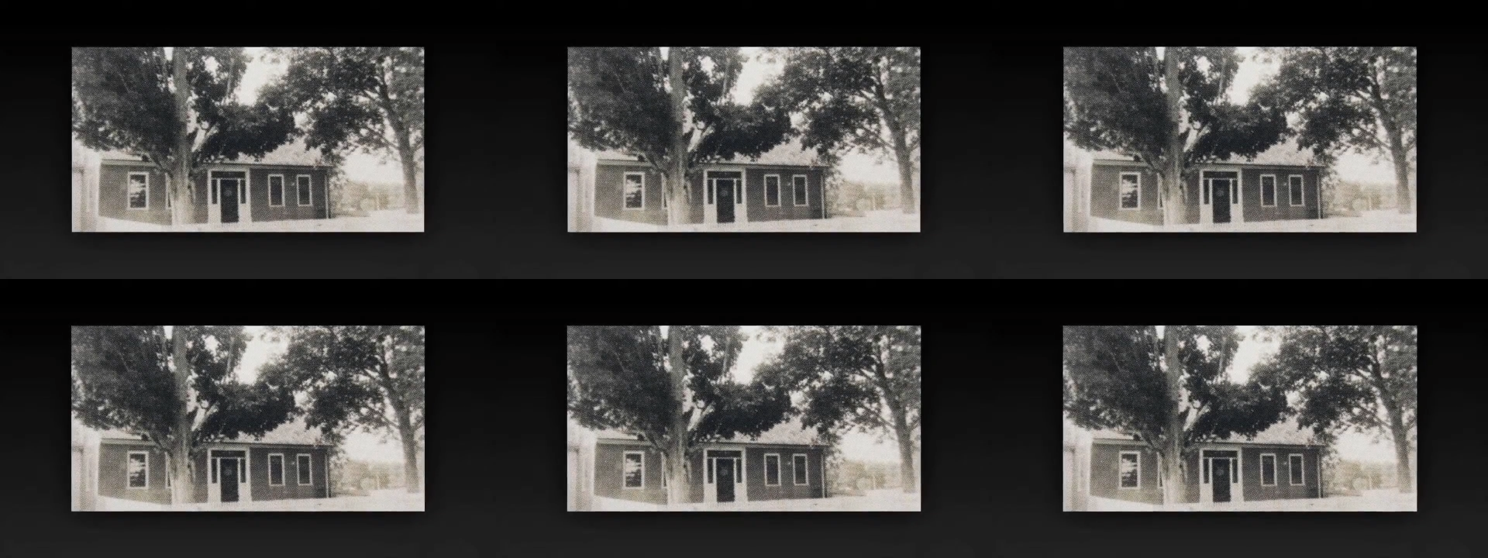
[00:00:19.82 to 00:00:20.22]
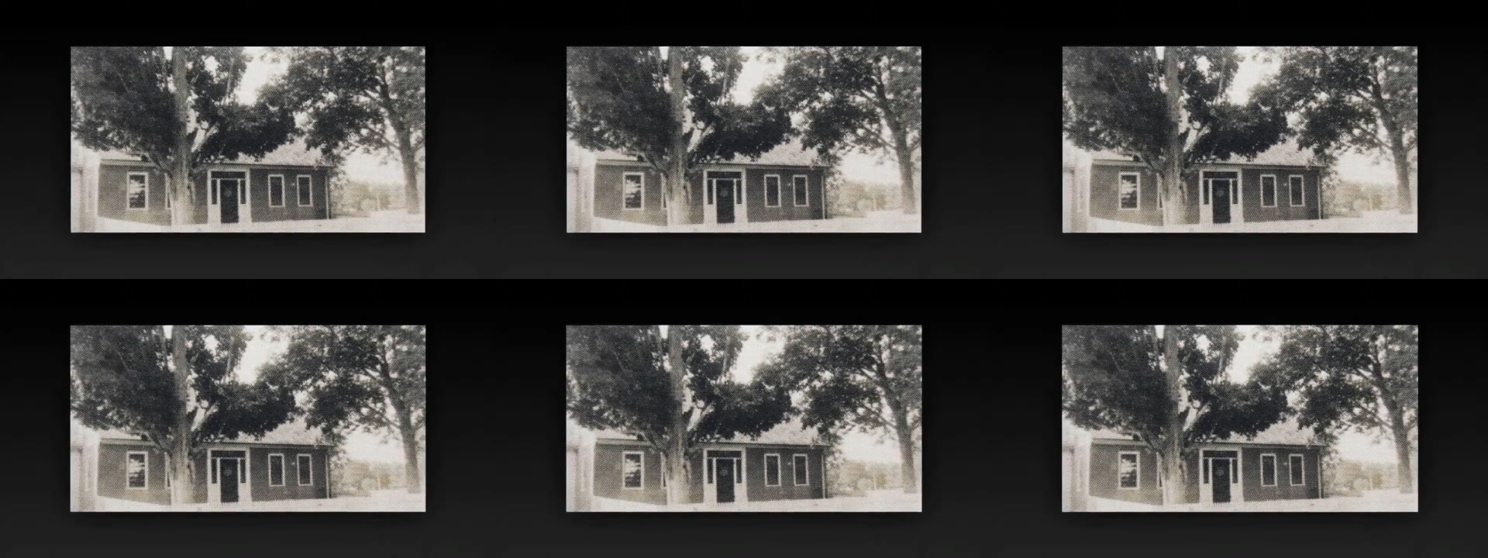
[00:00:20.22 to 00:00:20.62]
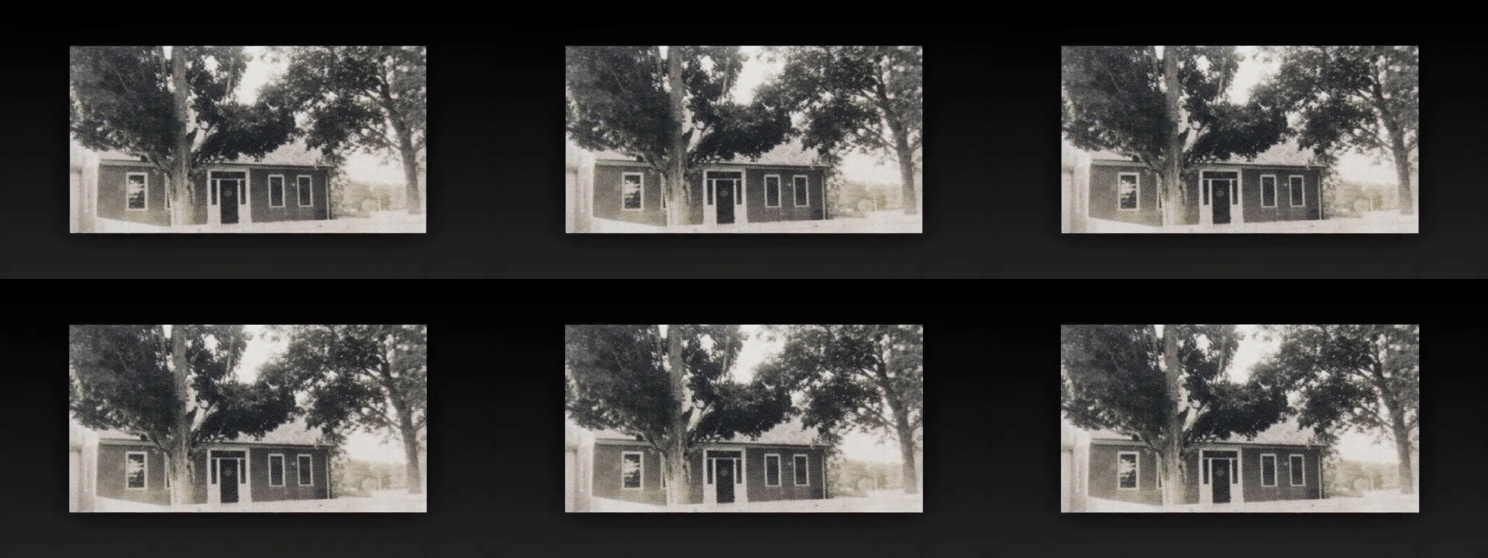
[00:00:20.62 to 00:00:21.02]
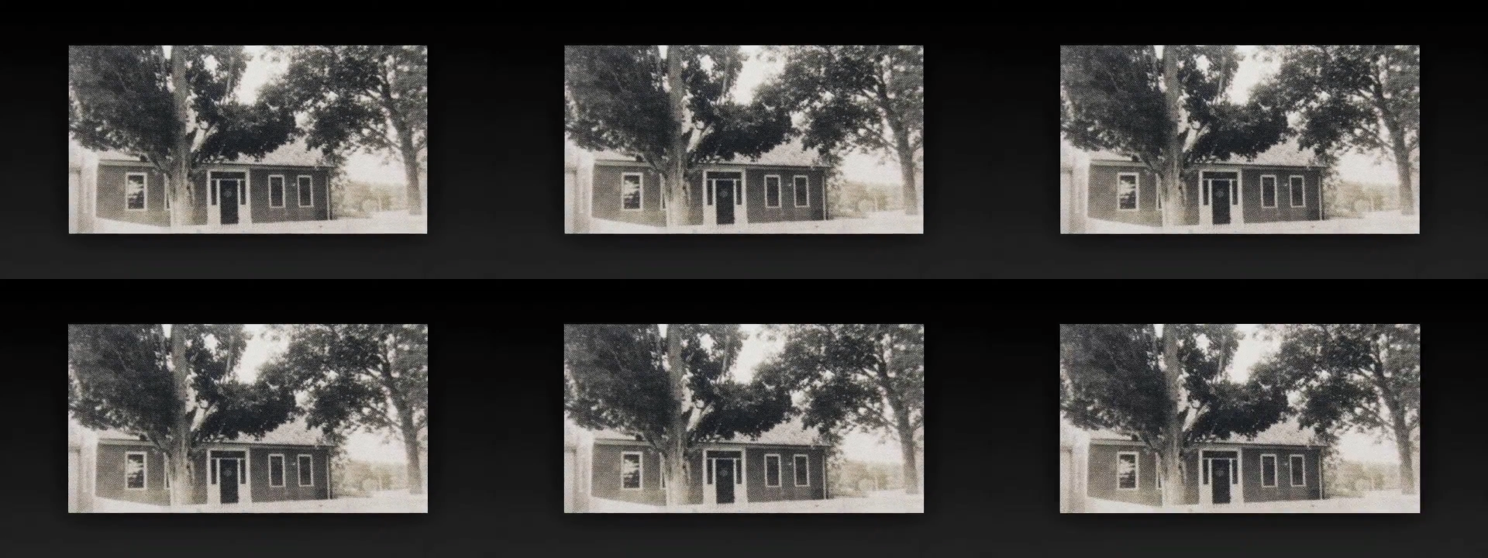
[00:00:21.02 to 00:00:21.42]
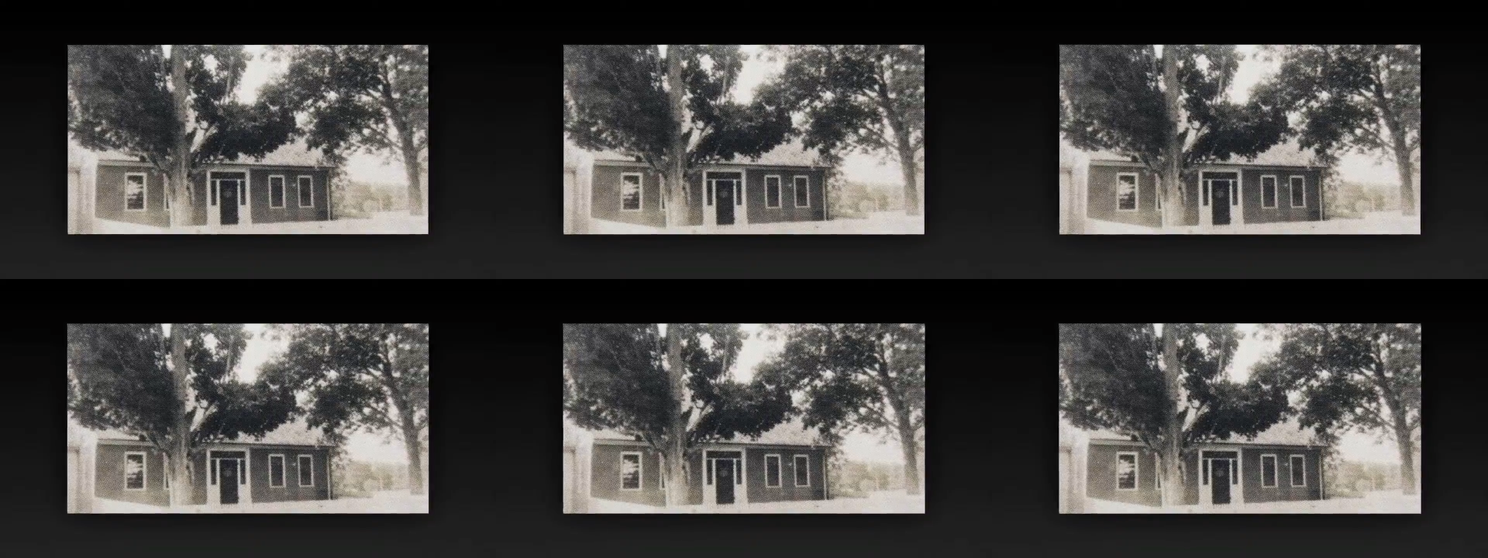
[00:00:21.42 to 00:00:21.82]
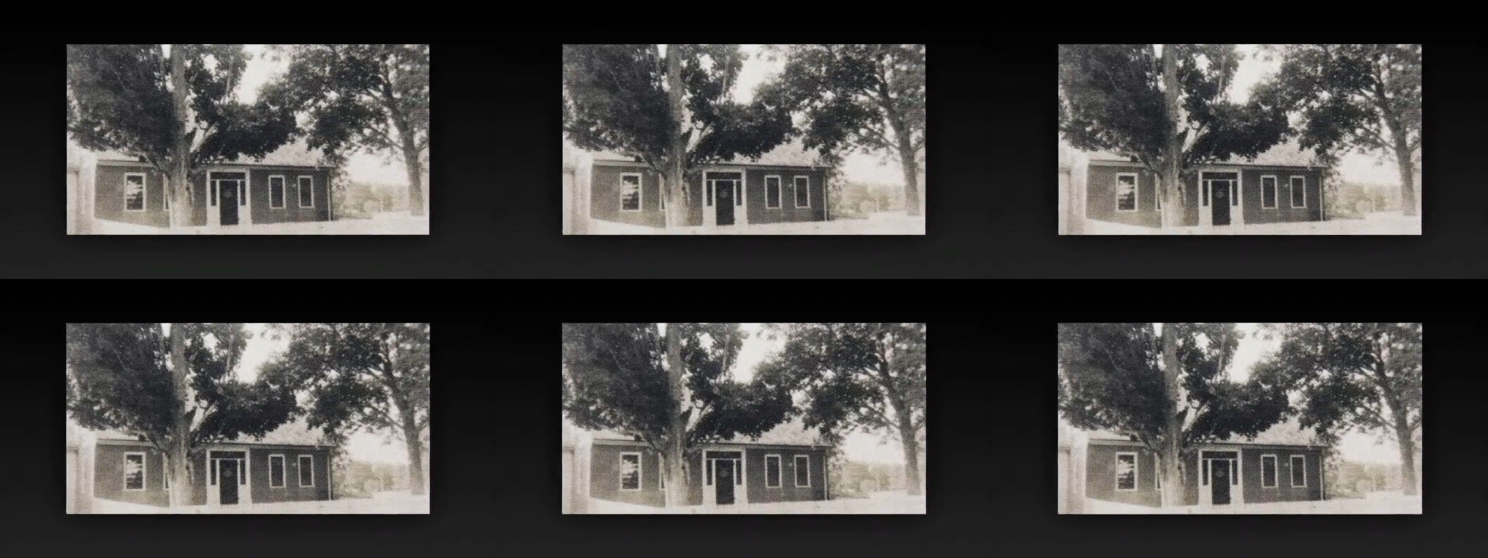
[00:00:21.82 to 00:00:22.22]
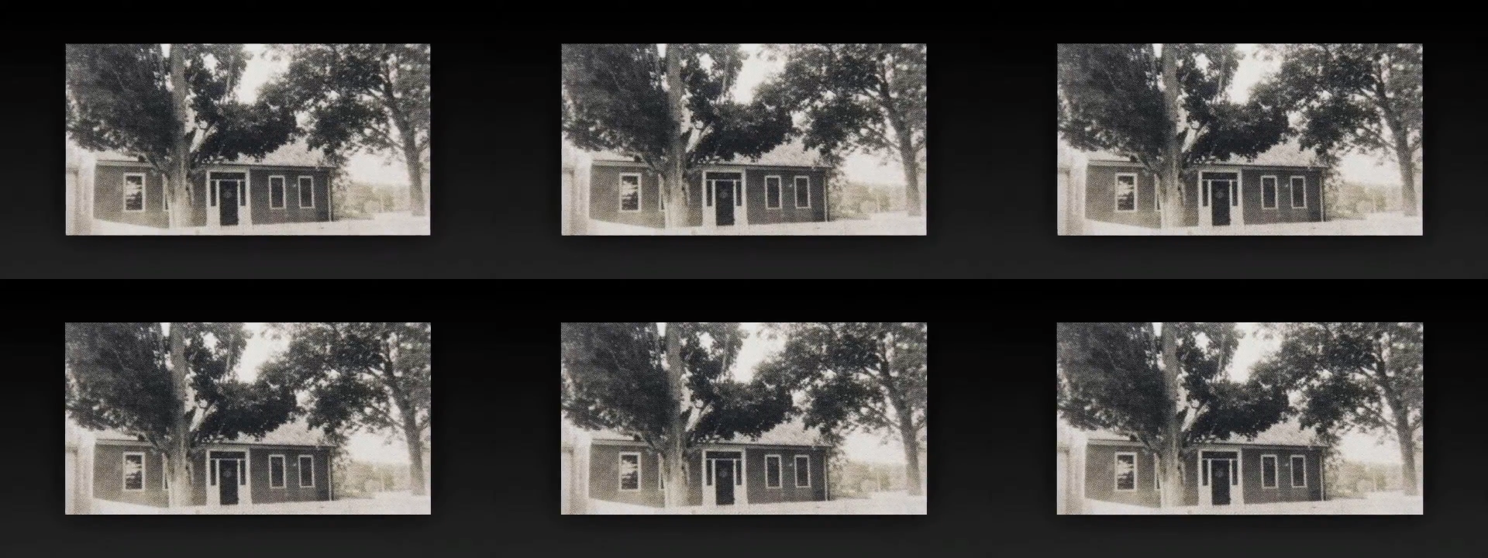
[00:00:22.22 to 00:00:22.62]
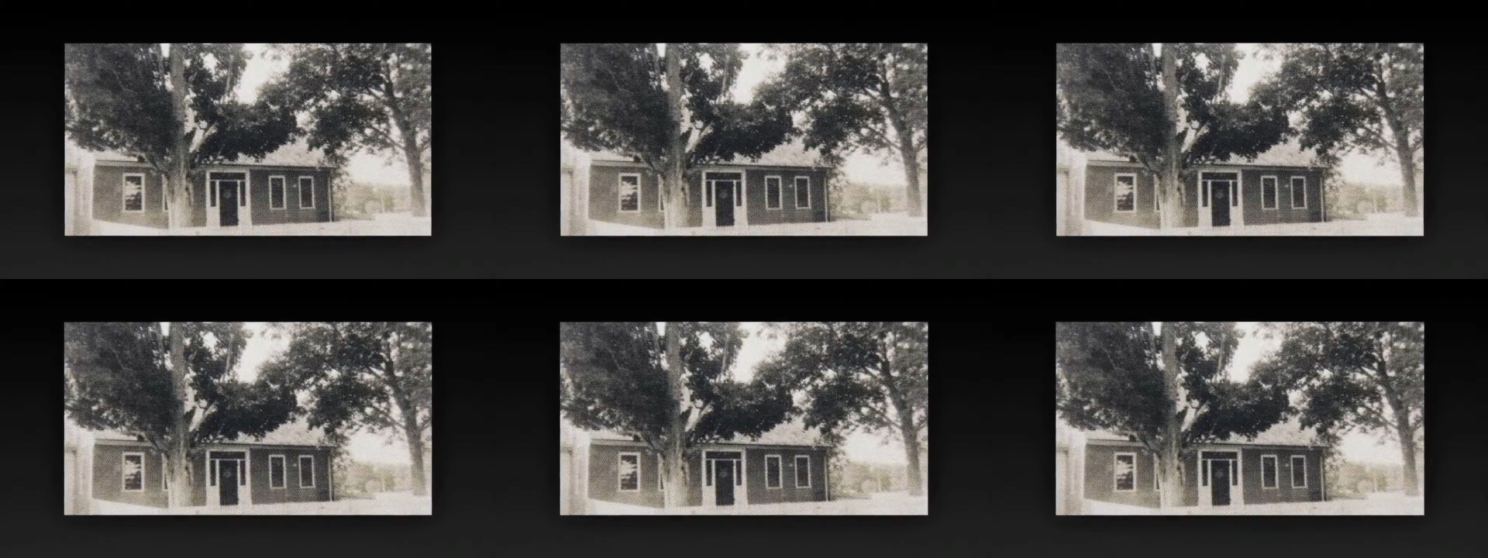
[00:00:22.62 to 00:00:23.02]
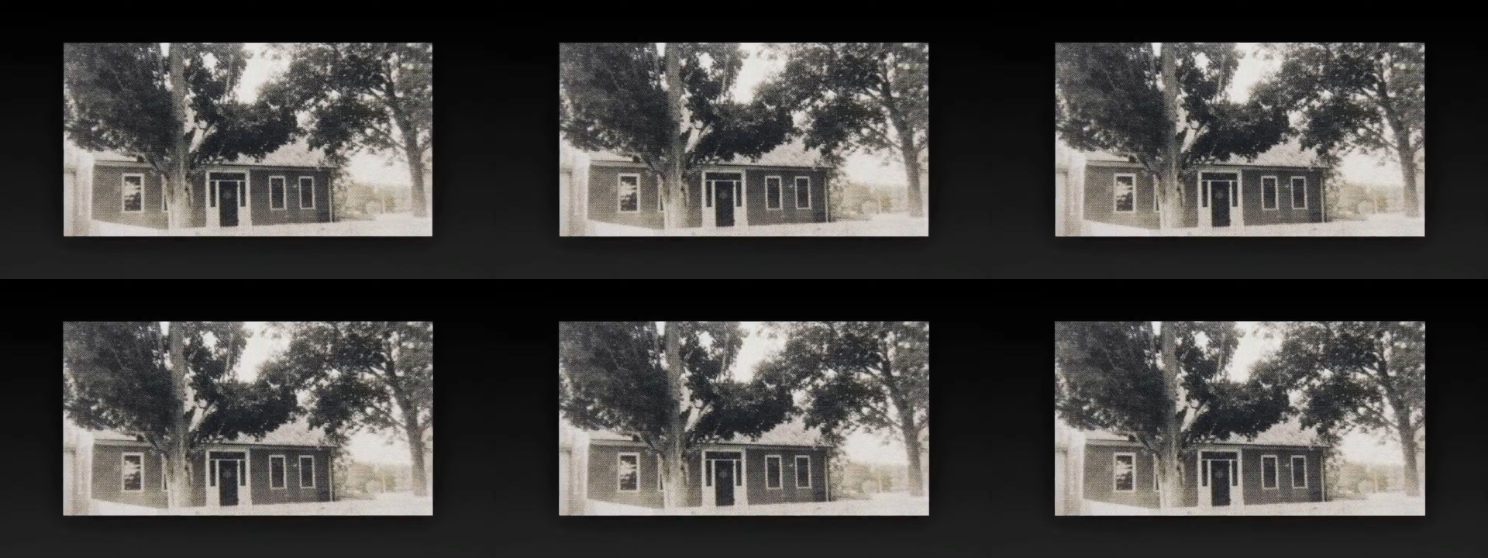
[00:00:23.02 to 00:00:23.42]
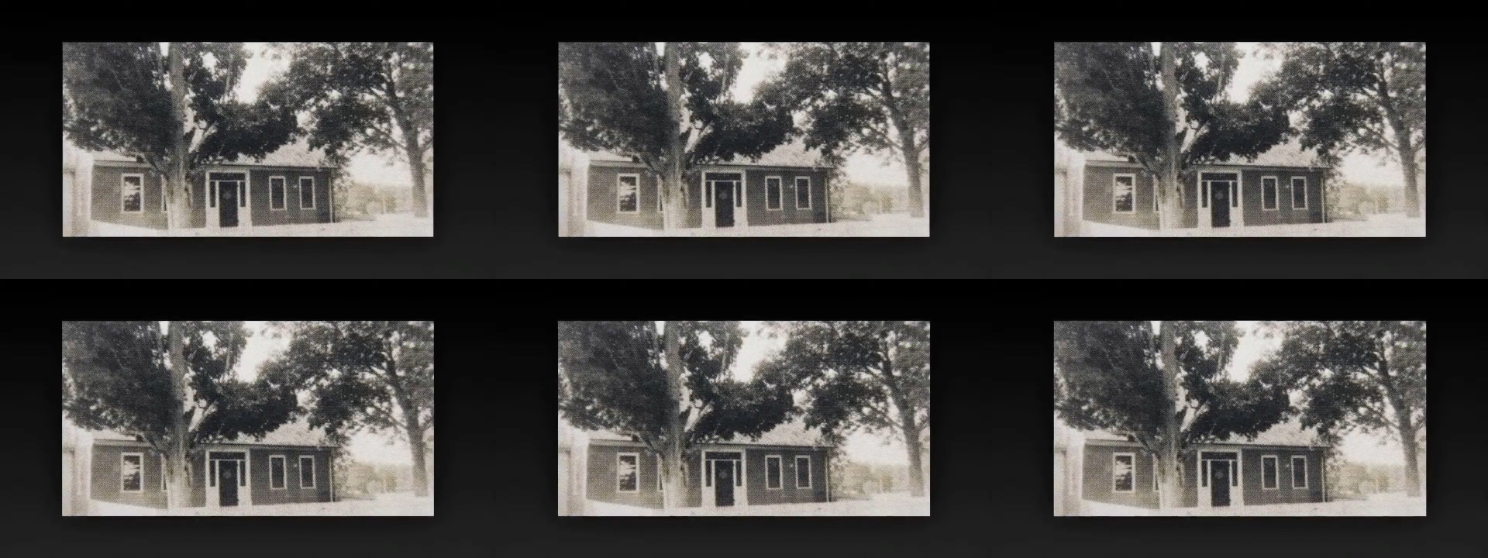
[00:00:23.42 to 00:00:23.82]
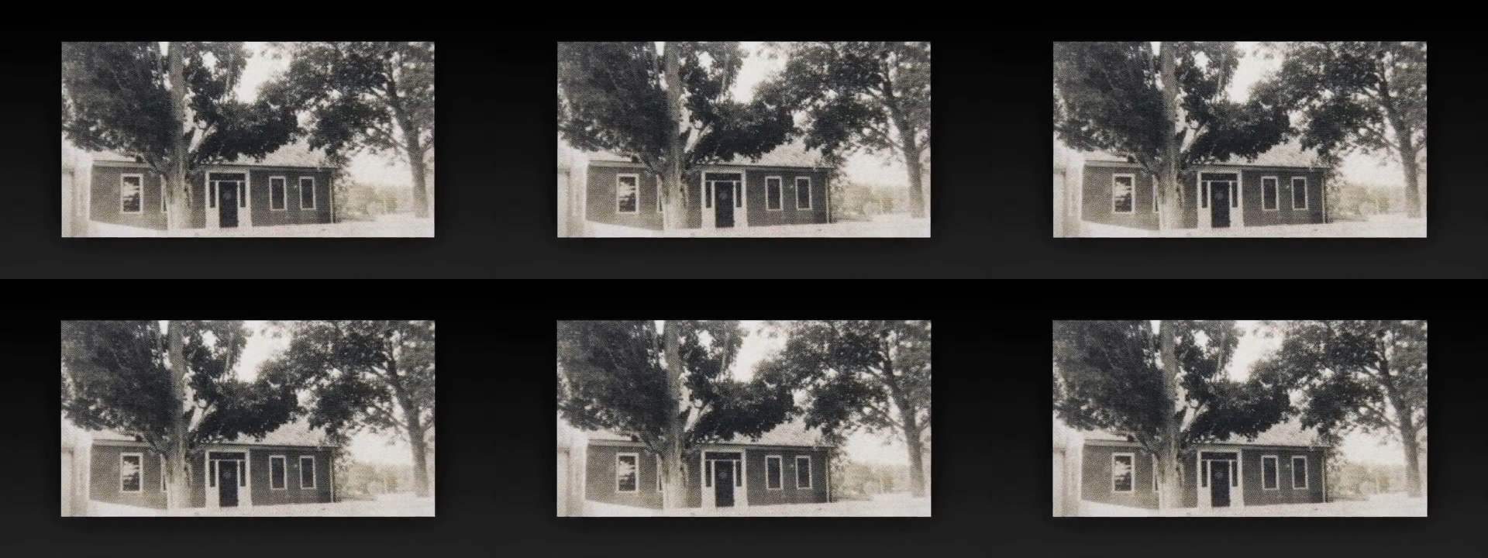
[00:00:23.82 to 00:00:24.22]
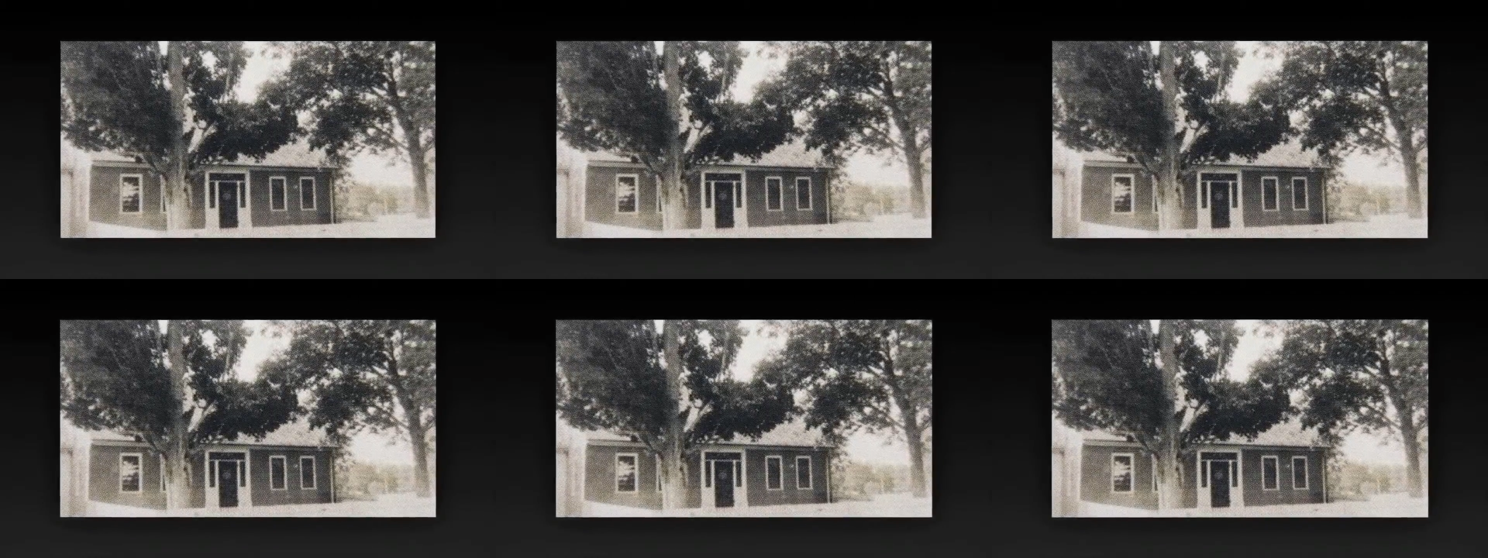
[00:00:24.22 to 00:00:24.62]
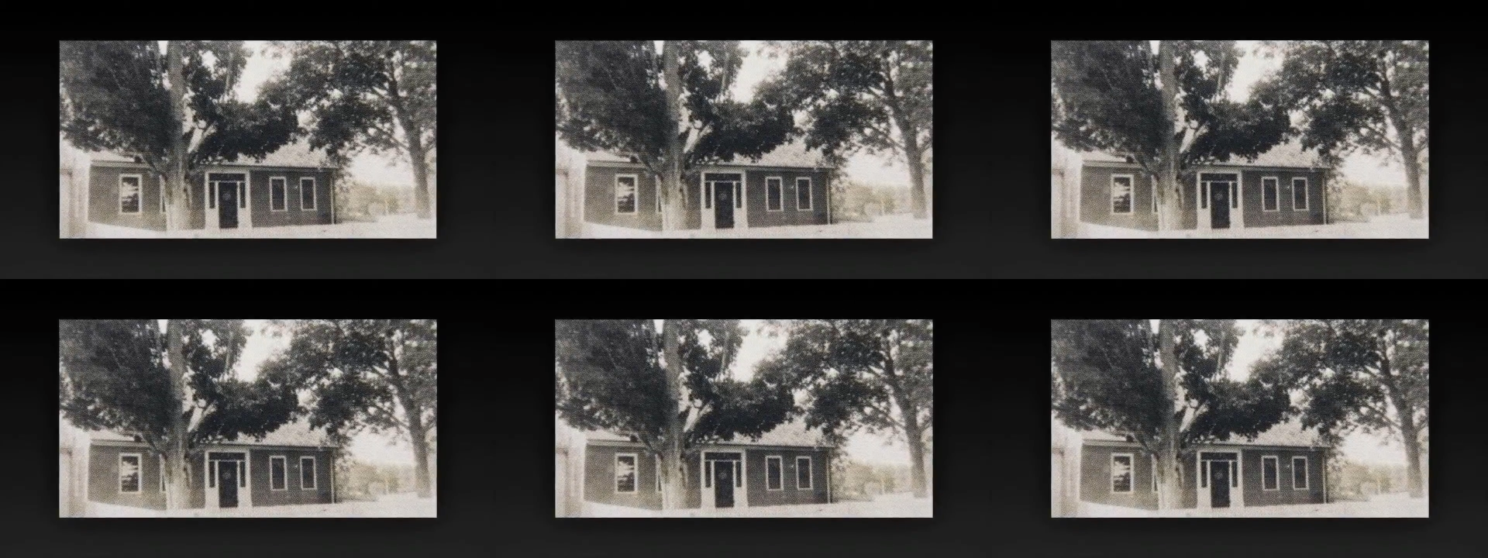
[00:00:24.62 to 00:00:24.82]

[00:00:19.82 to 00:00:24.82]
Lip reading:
(no speaker visible)